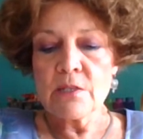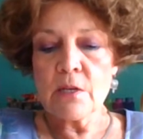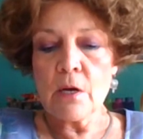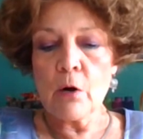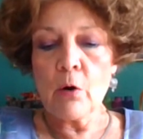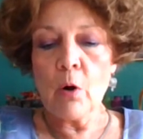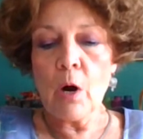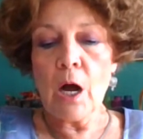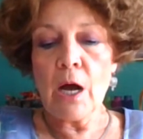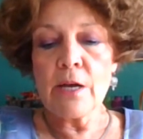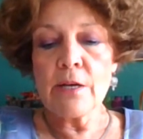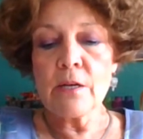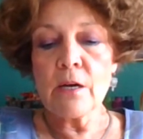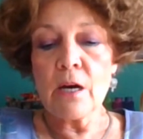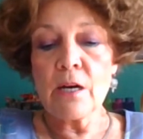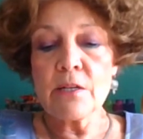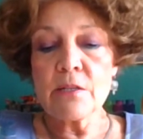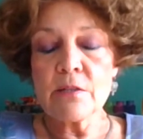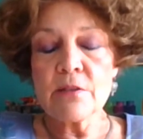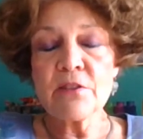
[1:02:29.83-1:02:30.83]
So I
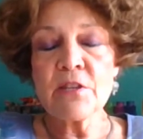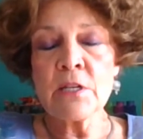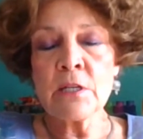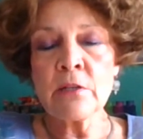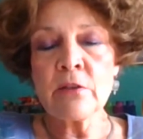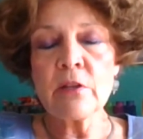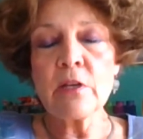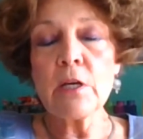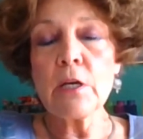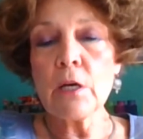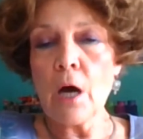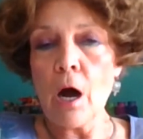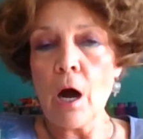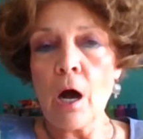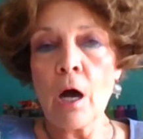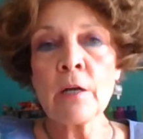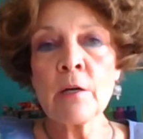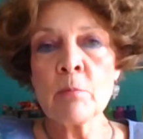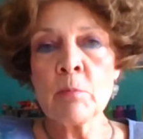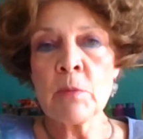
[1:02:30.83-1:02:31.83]
think the
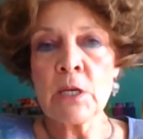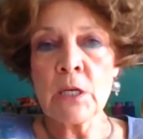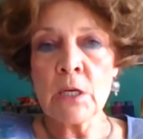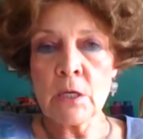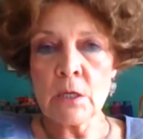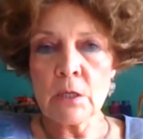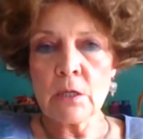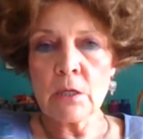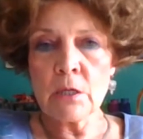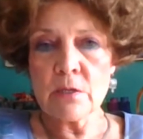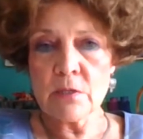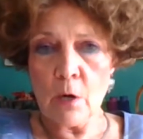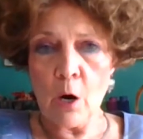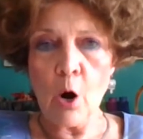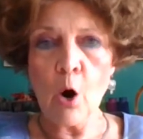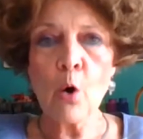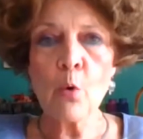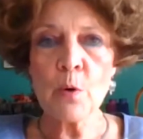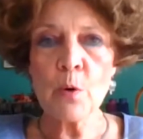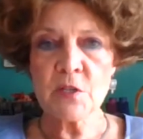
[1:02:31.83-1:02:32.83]
economy has
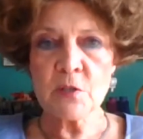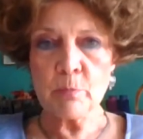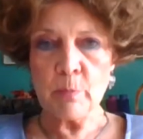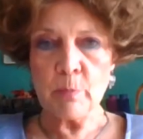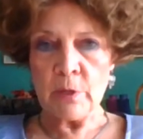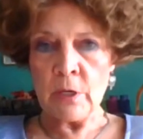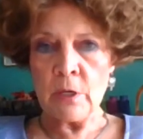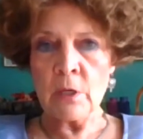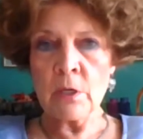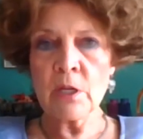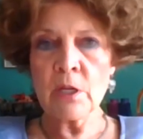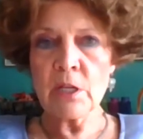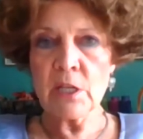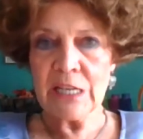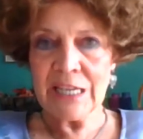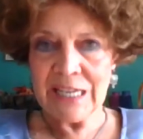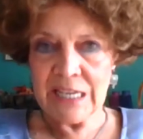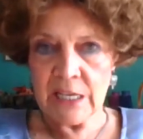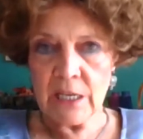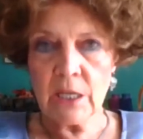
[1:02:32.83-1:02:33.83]
always been
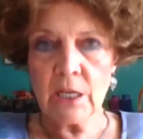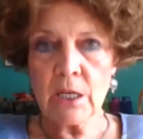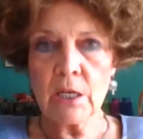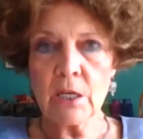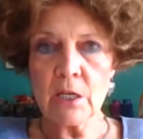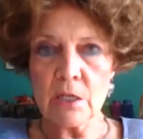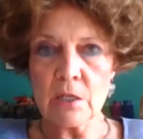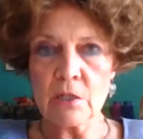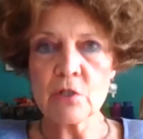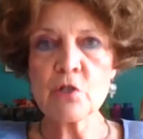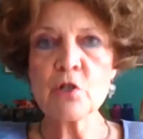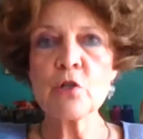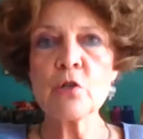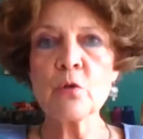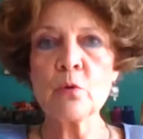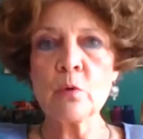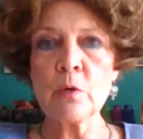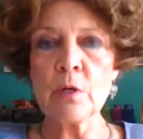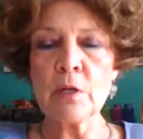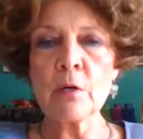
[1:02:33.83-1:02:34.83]
the key
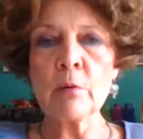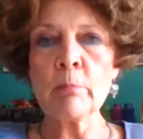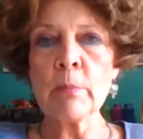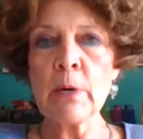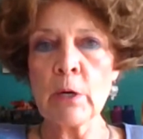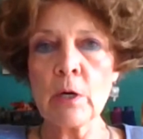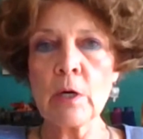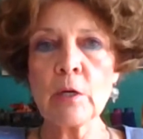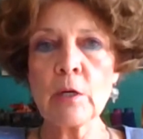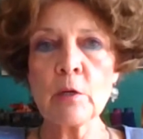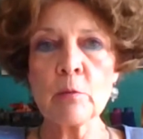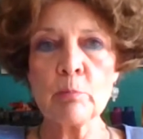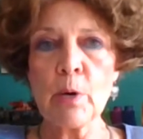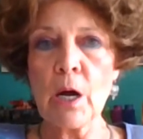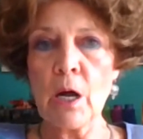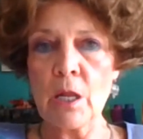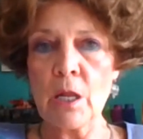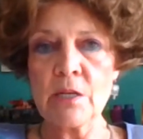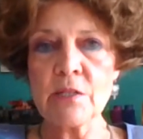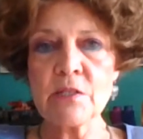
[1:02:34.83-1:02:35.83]
issue in American
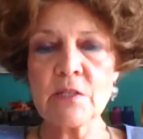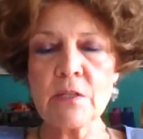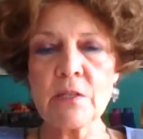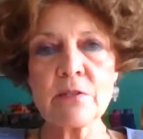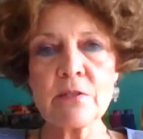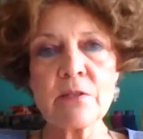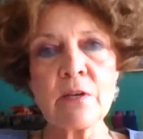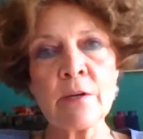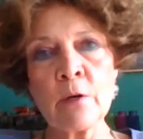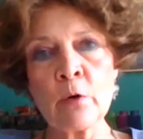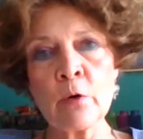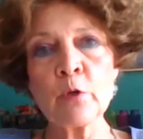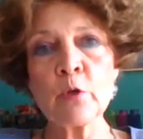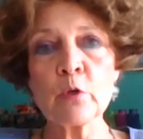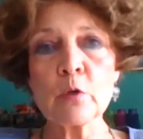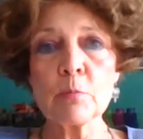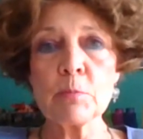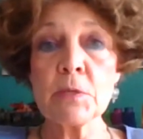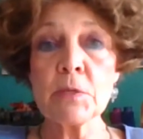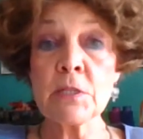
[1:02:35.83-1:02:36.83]
politics. I know
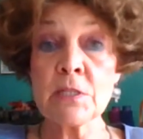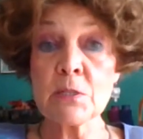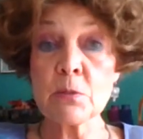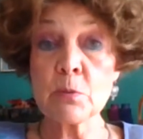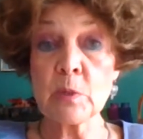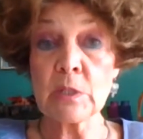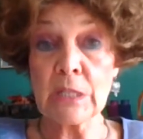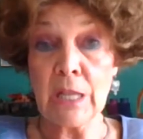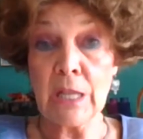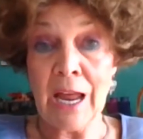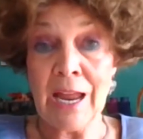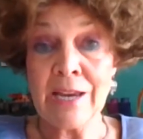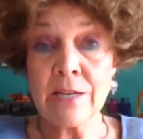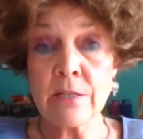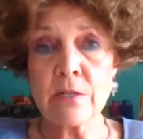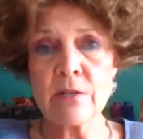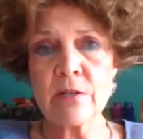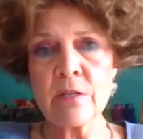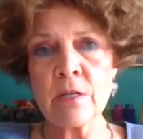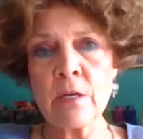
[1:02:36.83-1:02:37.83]
Europeans would
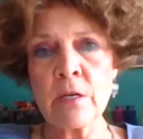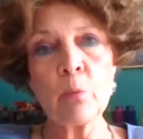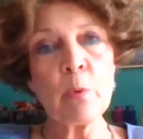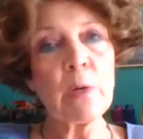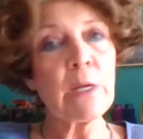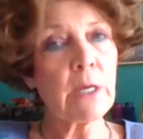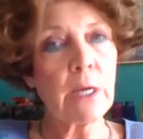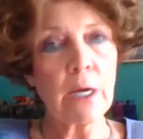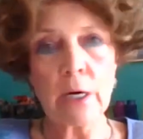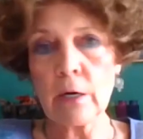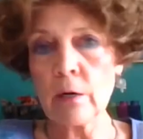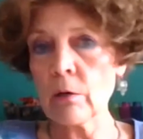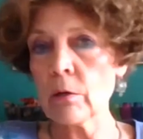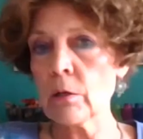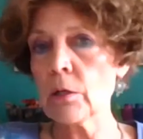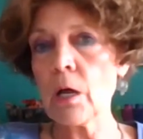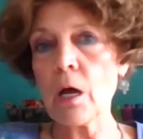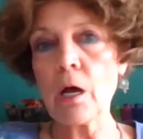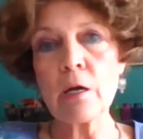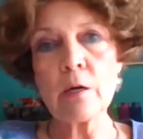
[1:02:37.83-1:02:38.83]
like to think we care
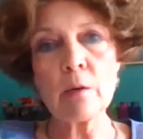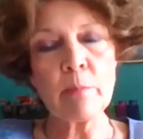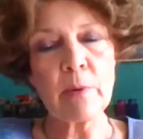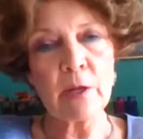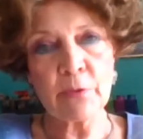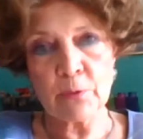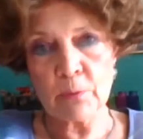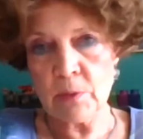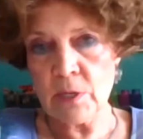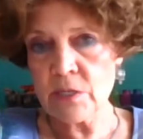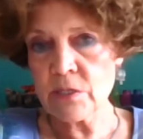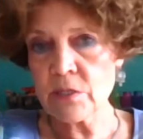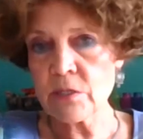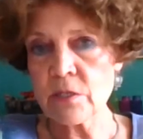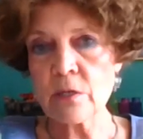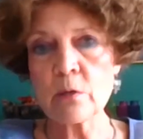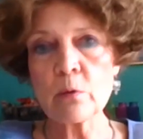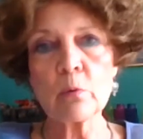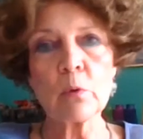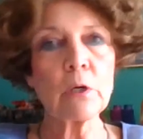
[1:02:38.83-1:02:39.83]
a lot about the
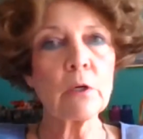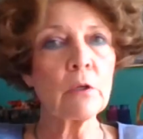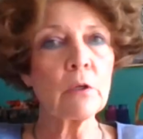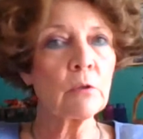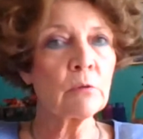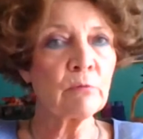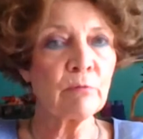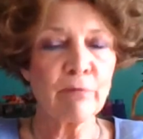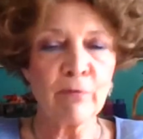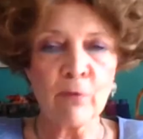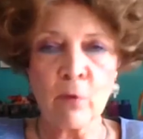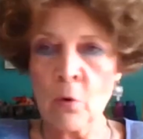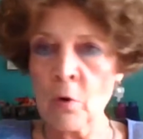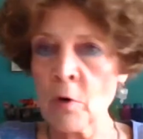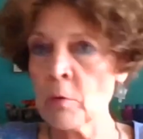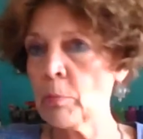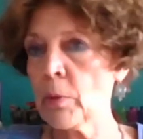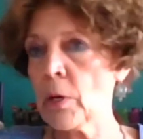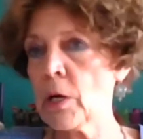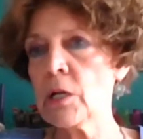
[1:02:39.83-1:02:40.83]
rest of the world and
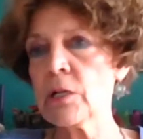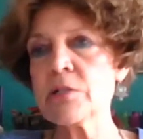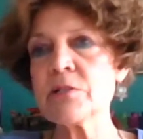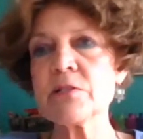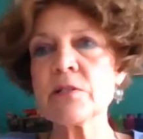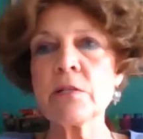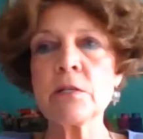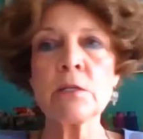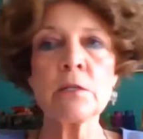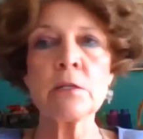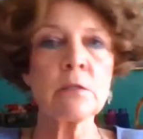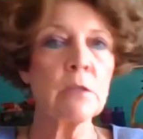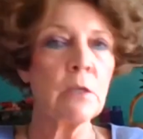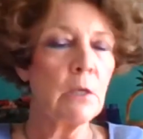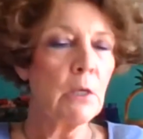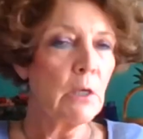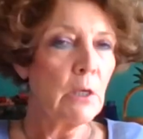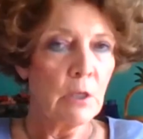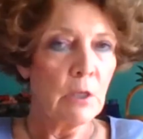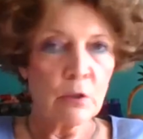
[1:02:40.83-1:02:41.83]
foreign policy and
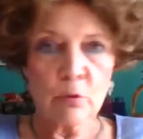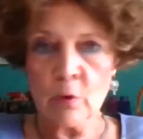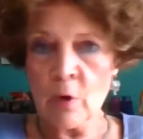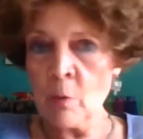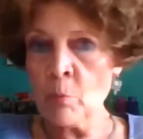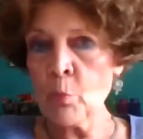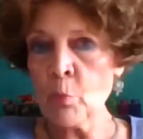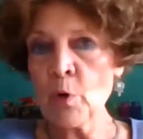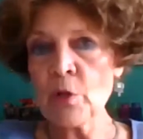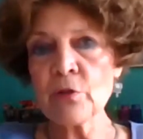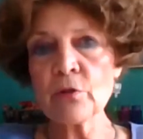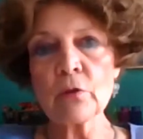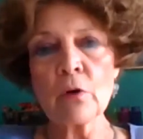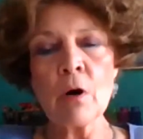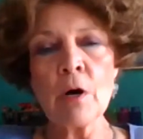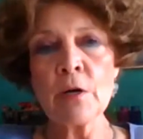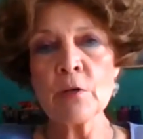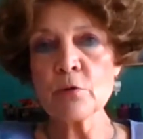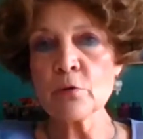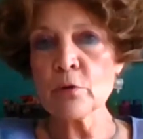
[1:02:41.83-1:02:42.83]
Trump
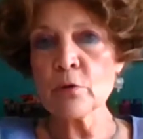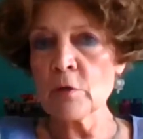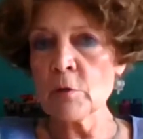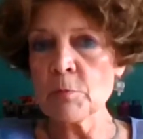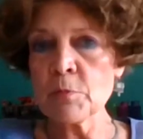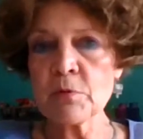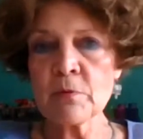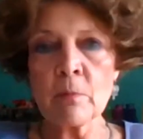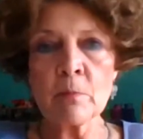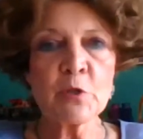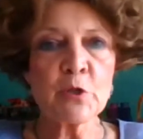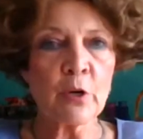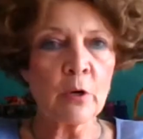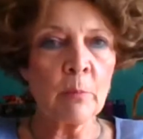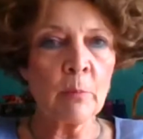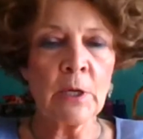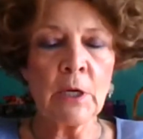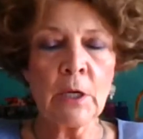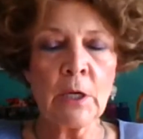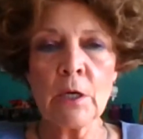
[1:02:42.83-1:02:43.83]
withdrawing troops from
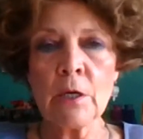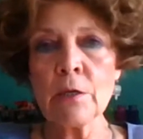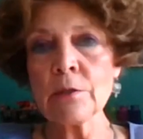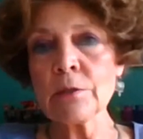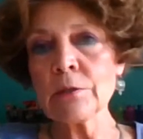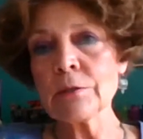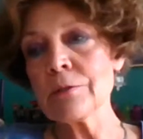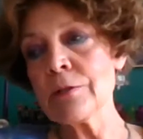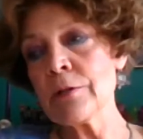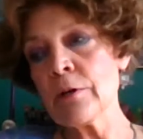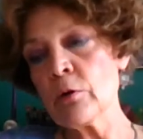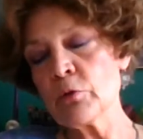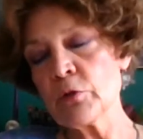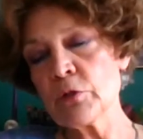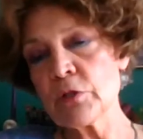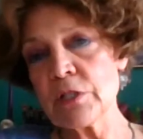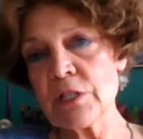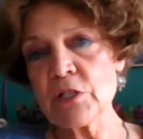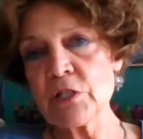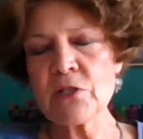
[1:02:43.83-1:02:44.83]
Germany and, you know,
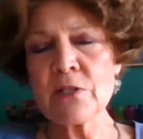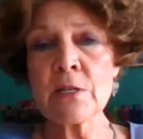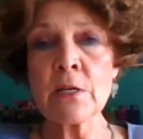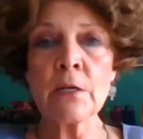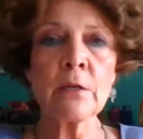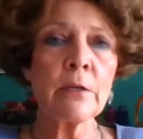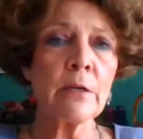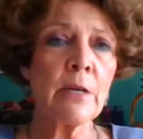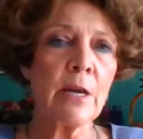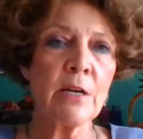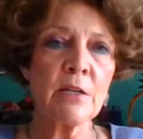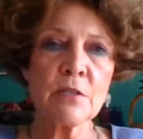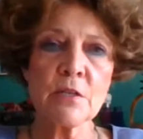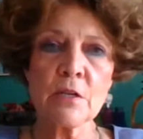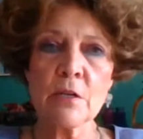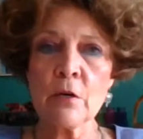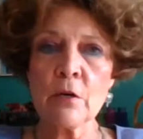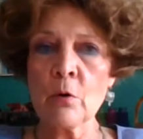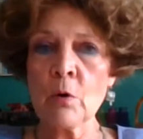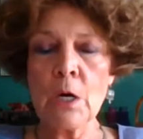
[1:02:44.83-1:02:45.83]
dissing
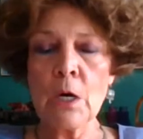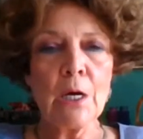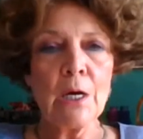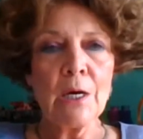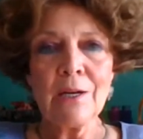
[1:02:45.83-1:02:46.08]
NATO.